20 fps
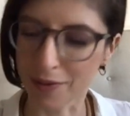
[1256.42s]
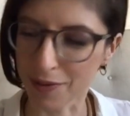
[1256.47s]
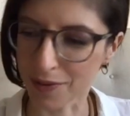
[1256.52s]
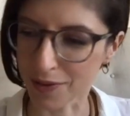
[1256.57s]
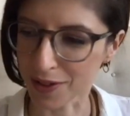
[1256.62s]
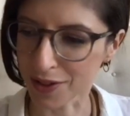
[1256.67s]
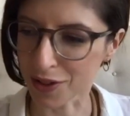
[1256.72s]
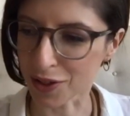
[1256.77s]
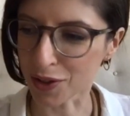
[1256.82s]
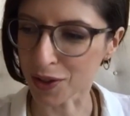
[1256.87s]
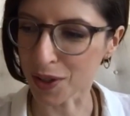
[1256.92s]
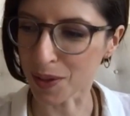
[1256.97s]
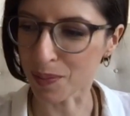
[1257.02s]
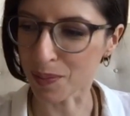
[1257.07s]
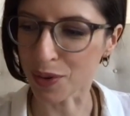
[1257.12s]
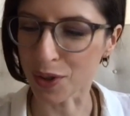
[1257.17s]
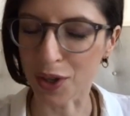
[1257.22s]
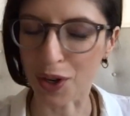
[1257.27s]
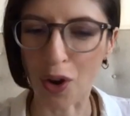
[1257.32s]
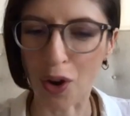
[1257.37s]
certainly
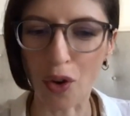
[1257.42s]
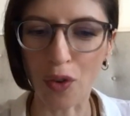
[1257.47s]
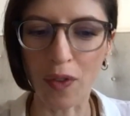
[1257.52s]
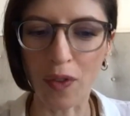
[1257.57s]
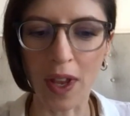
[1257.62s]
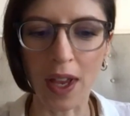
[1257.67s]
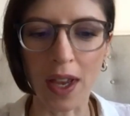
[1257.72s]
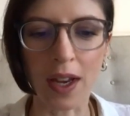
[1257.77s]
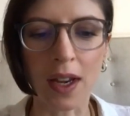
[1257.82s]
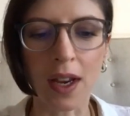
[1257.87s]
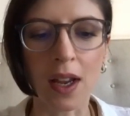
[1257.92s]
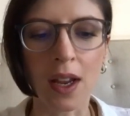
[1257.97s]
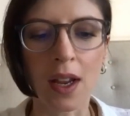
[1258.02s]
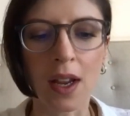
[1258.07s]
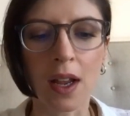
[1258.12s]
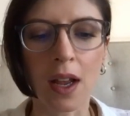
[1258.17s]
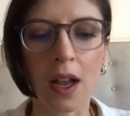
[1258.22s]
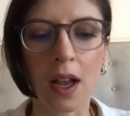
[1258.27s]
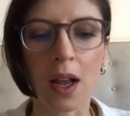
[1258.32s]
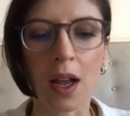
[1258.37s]
pre-COVID,
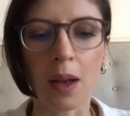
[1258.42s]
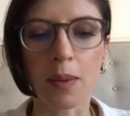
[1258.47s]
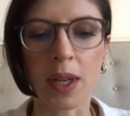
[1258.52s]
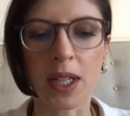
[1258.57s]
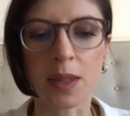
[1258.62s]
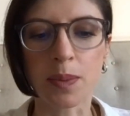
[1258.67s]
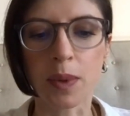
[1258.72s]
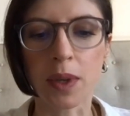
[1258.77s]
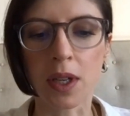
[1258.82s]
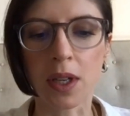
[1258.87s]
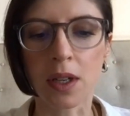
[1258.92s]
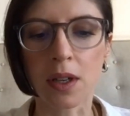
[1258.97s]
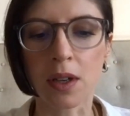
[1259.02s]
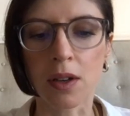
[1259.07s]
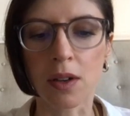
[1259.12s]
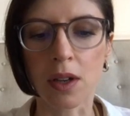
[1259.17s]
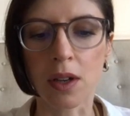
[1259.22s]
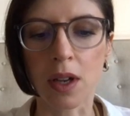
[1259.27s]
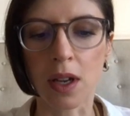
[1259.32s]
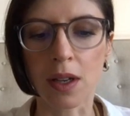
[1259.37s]
has been
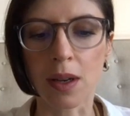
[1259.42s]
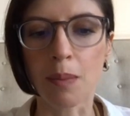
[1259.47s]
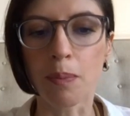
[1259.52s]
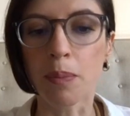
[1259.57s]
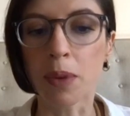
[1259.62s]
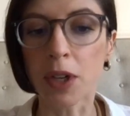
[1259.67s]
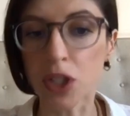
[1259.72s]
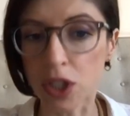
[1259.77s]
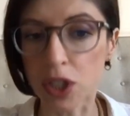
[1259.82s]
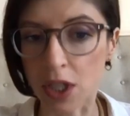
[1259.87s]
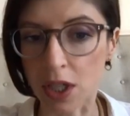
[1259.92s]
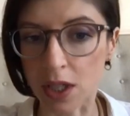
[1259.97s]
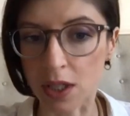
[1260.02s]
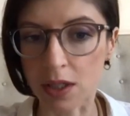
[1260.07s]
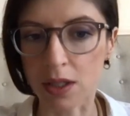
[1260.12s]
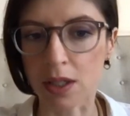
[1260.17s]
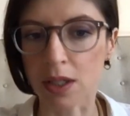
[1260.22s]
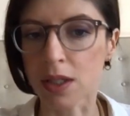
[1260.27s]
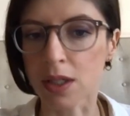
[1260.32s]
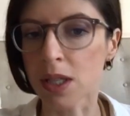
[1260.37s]
a
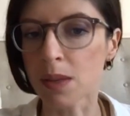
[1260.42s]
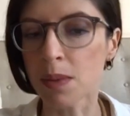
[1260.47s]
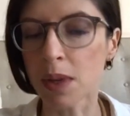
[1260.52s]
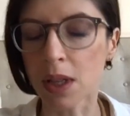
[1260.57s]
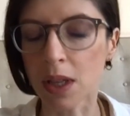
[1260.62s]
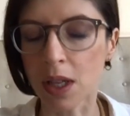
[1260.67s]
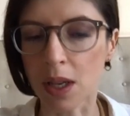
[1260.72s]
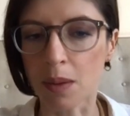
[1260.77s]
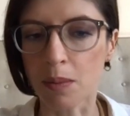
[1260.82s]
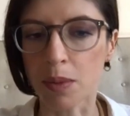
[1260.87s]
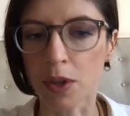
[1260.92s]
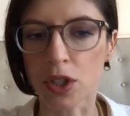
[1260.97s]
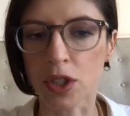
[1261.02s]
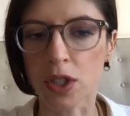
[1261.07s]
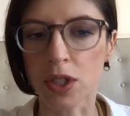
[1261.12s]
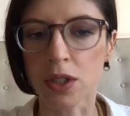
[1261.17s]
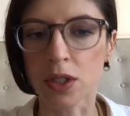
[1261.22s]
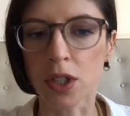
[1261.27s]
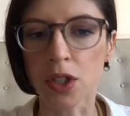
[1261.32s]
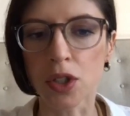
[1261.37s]
seemingly
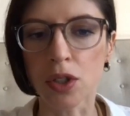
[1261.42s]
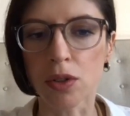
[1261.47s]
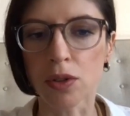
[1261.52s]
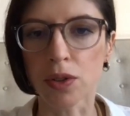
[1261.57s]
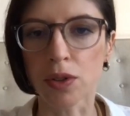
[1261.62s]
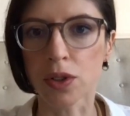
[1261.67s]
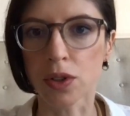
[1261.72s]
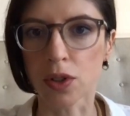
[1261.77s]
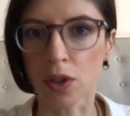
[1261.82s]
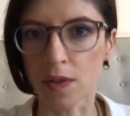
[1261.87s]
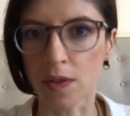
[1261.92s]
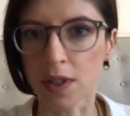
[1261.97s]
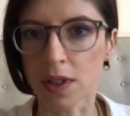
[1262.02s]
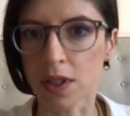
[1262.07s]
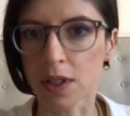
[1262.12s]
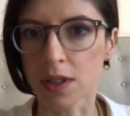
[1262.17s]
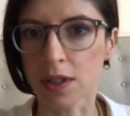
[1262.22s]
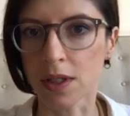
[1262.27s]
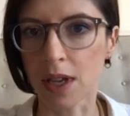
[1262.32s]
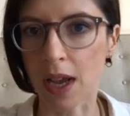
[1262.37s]
ambitious Digital
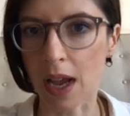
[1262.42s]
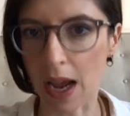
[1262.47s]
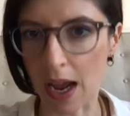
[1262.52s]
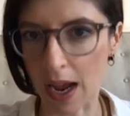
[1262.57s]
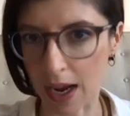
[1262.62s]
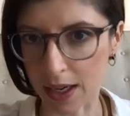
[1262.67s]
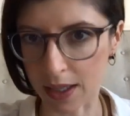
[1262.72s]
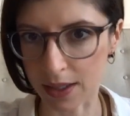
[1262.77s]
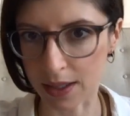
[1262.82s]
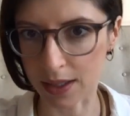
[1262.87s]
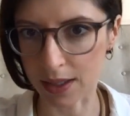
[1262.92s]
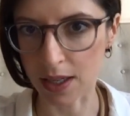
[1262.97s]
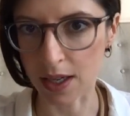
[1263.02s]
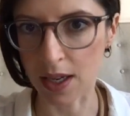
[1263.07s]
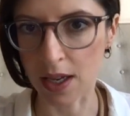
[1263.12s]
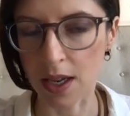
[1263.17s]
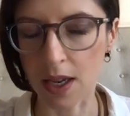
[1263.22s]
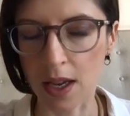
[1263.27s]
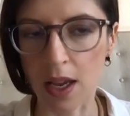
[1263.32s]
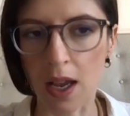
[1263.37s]
Services Act.
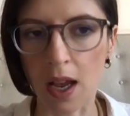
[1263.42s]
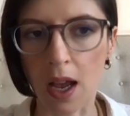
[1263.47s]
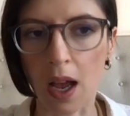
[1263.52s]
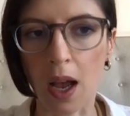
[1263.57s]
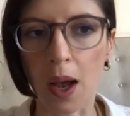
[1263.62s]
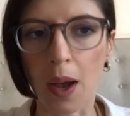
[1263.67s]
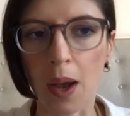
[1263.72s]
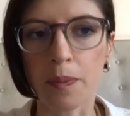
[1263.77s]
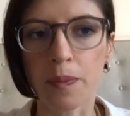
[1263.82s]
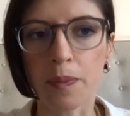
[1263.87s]
There